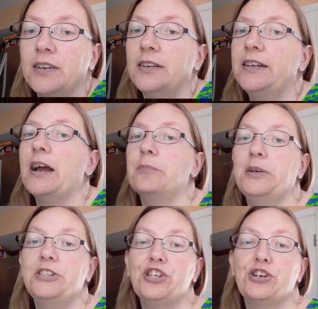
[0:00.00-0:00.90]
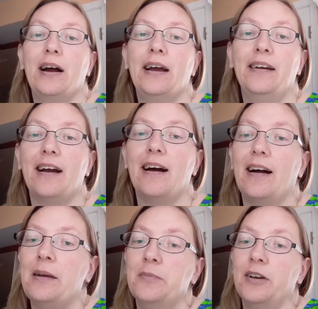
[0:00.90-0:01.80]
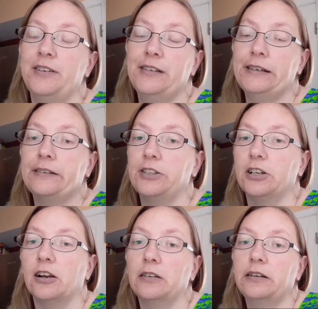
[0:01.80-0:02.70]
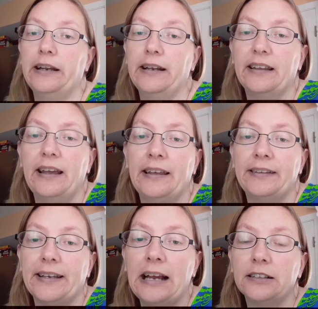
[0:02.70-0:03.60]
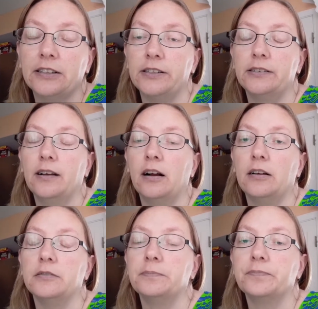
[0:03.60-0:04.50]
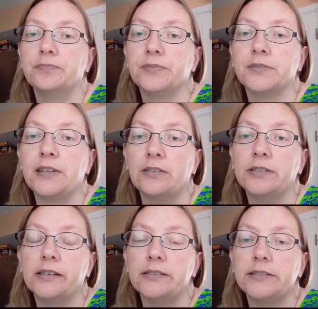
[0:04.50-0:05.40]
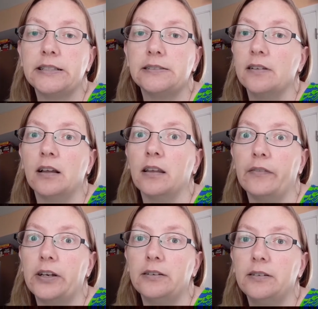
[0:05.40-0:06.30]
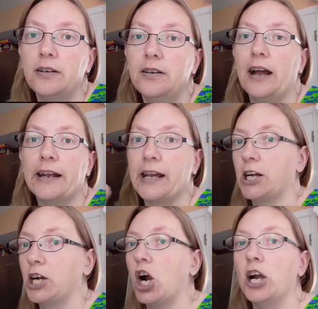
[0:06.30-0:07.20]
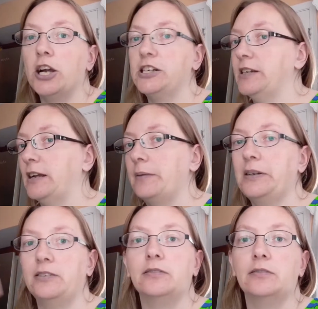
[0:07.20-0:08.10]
Yeah, me too. I'm addicted to the arcade at the island down in Tennessee. I love it. I got a card and I've been